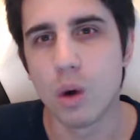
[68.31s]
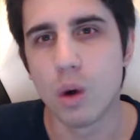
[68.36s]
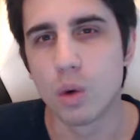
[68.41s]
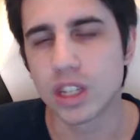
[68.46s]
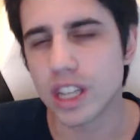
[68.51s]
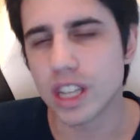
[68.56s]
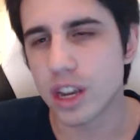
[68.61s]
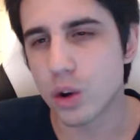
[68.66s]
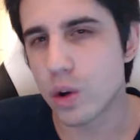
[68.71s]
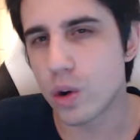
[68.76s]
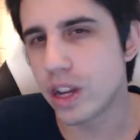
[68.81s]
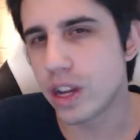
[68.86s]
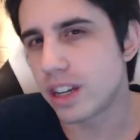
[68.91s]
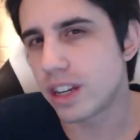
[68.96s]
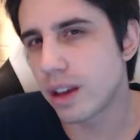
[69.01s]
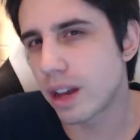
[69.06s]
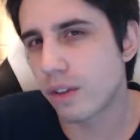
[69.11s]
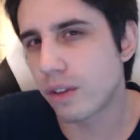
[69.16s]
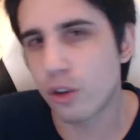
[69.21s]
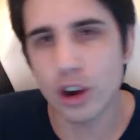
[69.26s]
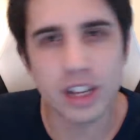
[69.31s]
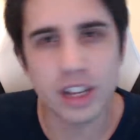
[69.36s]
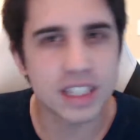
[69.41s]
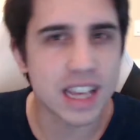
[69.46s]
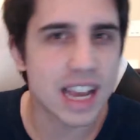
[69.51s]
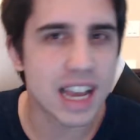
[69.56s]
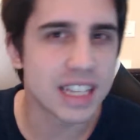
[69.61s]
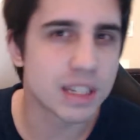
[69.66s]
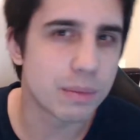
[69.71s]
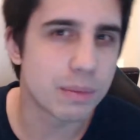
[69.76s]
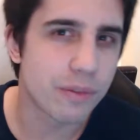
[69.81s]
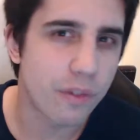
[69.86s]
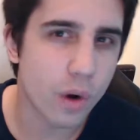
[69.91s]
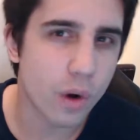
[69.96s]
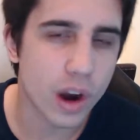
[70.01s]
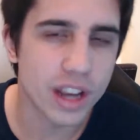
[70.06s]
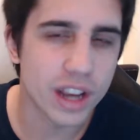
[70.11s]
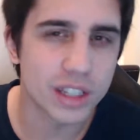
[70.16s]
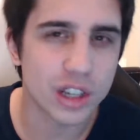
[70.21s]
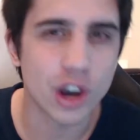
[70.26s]
Was I going to criticize him
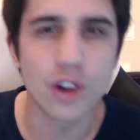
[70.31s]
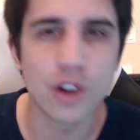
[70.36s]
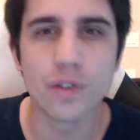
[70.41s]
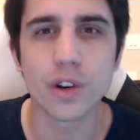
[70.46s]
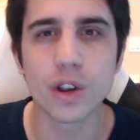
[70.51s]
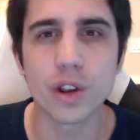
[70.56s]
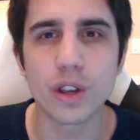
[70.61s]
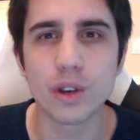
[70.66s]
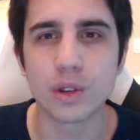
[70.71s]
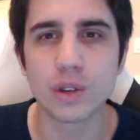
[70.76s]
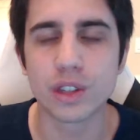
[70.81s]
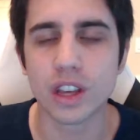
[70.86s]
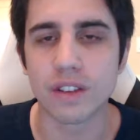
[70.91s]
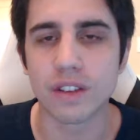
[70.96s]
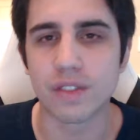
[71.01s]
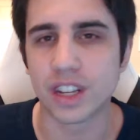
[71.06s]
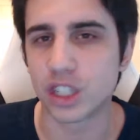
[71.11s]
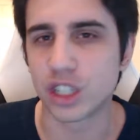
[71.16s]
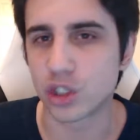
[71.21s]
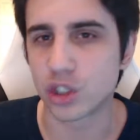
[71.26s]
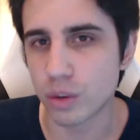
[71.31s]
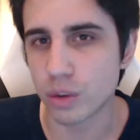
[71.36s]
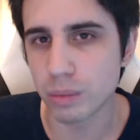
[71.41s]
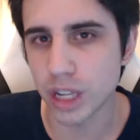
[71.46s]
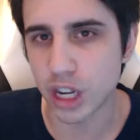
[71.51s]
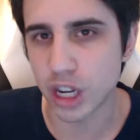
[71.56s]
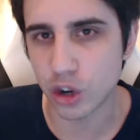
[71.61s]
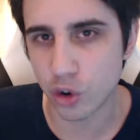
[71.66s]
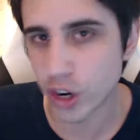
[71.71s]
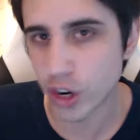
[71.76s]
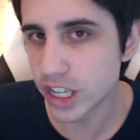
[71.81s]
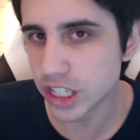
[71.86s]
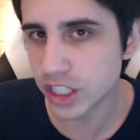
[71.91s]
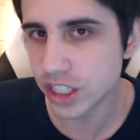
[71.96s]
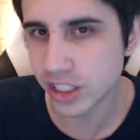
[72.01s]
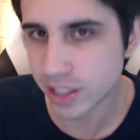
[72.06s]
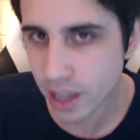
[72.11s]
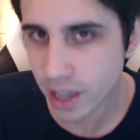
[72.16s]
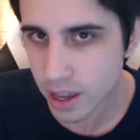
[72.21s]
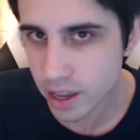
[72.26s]
for his overuse of extremely
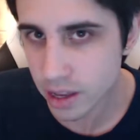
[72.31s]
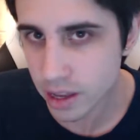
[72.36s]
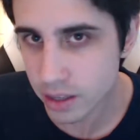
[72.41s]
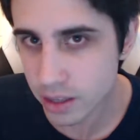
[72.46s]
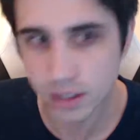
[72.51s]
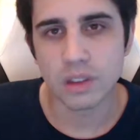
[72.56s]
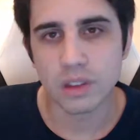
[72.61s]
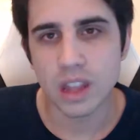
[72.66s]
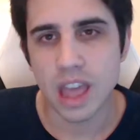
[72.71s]
cringe sayings?